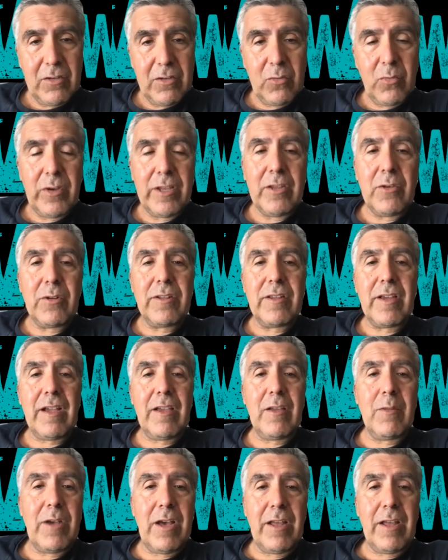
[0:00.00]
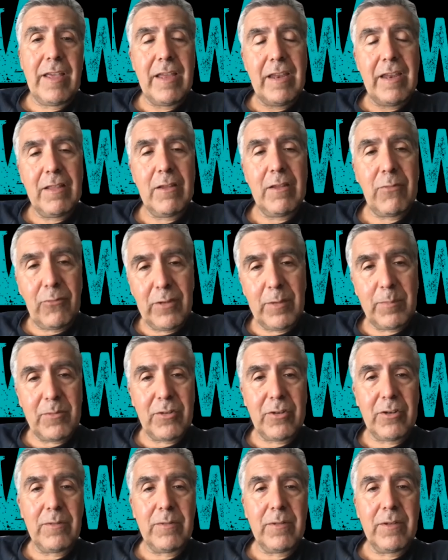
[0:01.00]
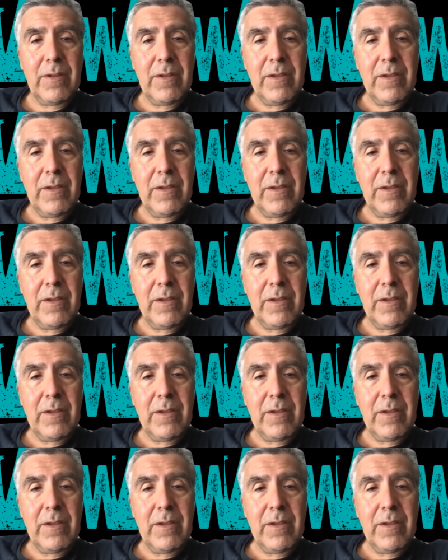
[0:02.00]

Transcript: Quinn, you were talking about hitting the flip turn.